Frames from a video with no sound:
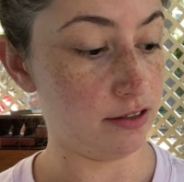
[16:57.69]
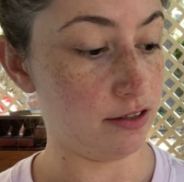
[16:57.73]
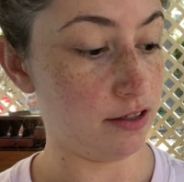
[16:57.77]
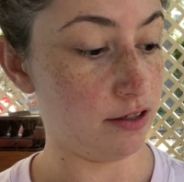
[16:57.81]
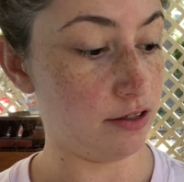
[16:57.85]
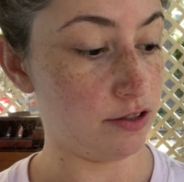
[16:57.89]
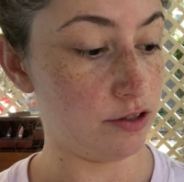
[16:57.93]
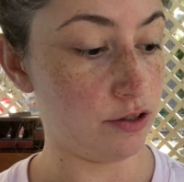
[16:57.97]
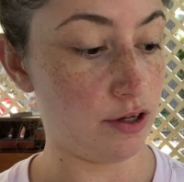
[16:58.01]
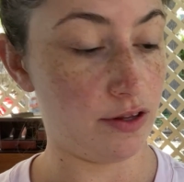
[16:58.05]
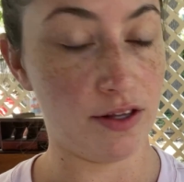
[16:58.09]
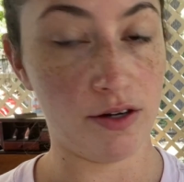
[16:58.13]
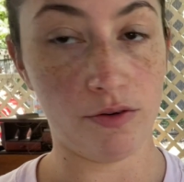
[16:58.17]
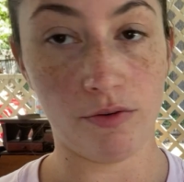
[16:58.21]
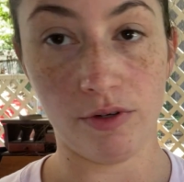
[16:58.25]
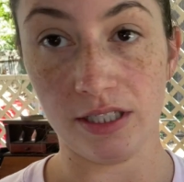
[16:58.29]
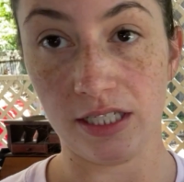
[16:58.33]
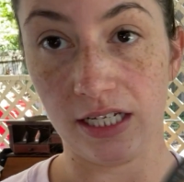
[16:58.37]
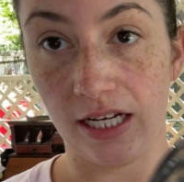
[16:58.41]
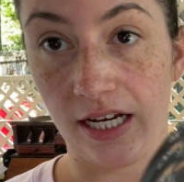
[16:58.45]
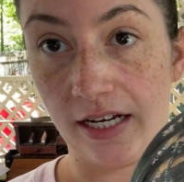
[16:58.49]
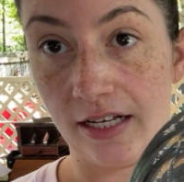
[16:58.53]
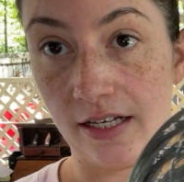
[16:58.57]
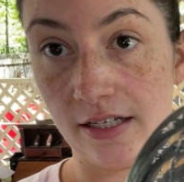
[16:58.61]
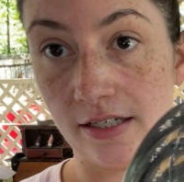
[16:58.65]
So I think once I
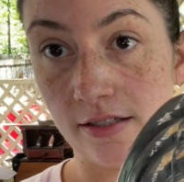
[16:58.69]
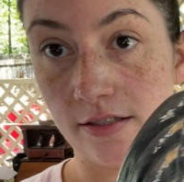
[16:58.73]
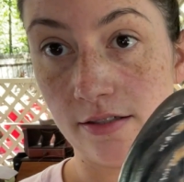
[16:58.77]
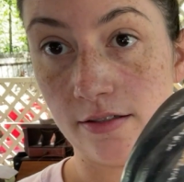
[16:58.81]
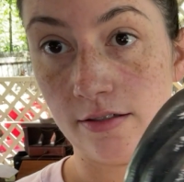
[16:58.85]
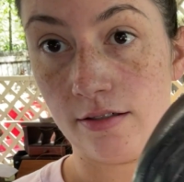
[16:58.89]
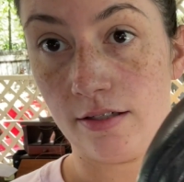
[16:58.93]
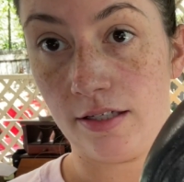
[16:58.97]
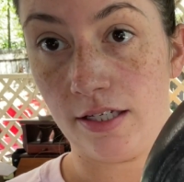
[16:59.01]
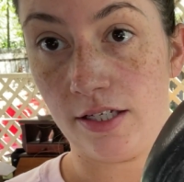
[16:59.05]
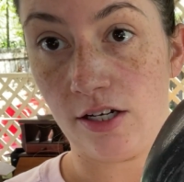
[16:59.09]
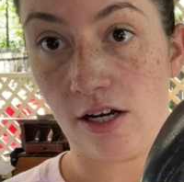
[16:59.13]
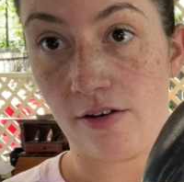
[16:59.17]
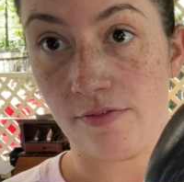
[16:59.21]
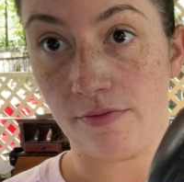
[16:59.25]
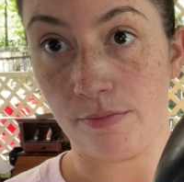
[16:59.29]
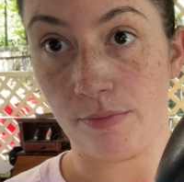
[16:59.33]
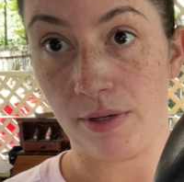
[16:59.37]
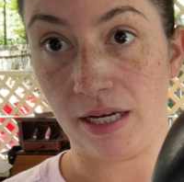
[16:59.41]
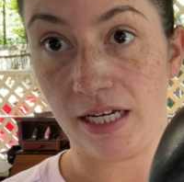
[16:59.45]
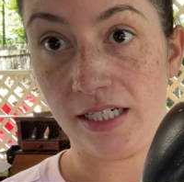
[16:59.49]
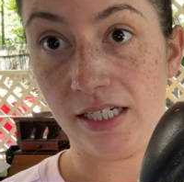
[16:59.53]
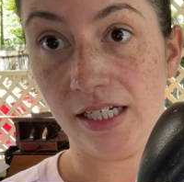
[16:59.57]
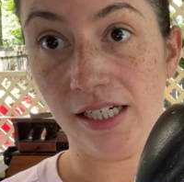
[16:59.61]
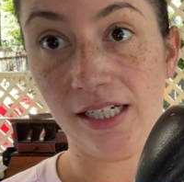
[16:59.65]
get it cleaned off and
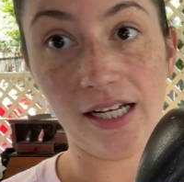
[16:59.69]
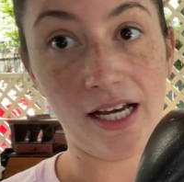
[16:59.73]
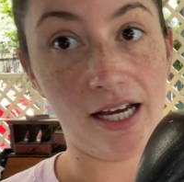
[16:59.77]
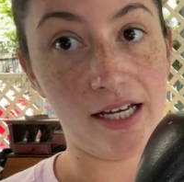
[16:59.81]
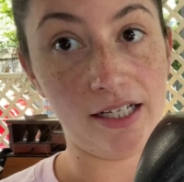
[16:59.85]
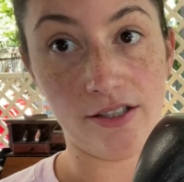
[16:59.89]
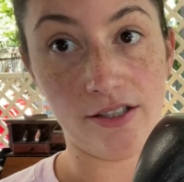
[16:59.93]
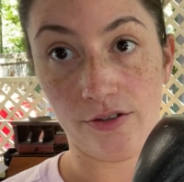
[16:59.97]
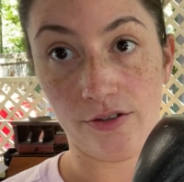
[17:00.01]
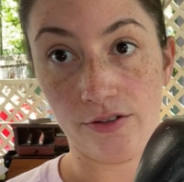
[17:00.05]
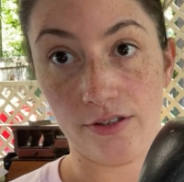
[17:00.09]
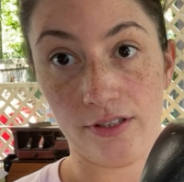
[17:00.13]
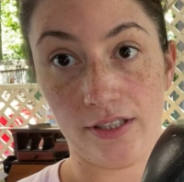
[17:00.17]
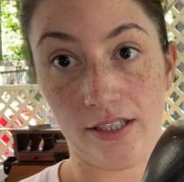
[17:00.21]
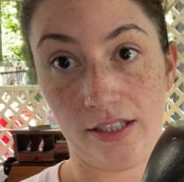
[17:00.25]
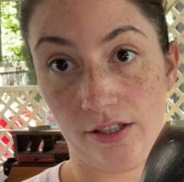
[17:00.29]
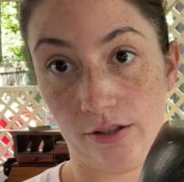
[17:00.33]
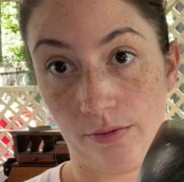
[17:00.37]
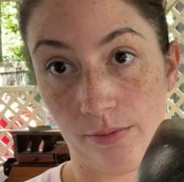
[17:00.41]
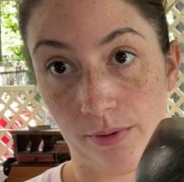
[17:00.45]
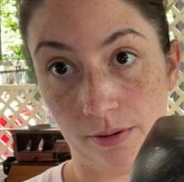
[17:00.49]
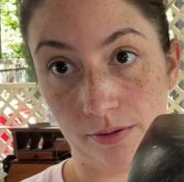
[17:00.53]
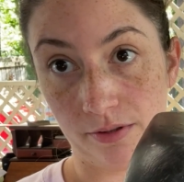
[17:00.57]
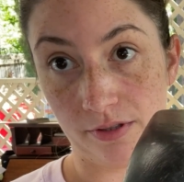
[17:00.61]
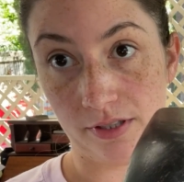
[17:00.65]
painted, I think you'll
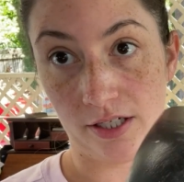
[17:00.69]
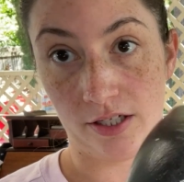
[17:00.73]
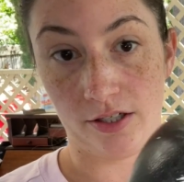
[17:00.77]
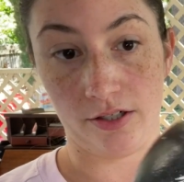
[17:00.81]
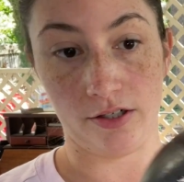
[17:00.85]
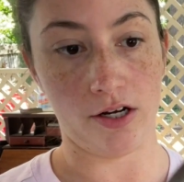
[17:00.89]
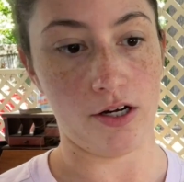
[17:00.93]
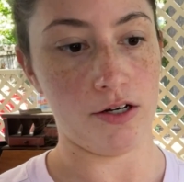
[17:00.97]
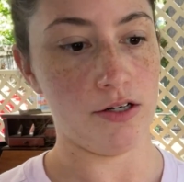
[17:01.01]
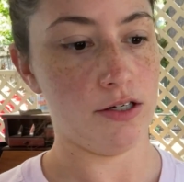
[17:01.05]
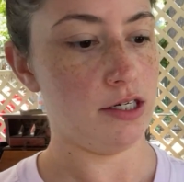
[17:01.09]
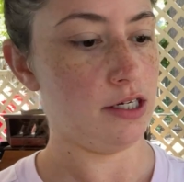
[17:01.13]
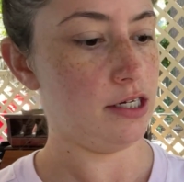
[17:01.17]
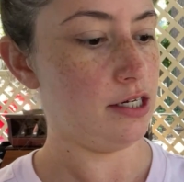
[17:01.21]
be able to tell at all.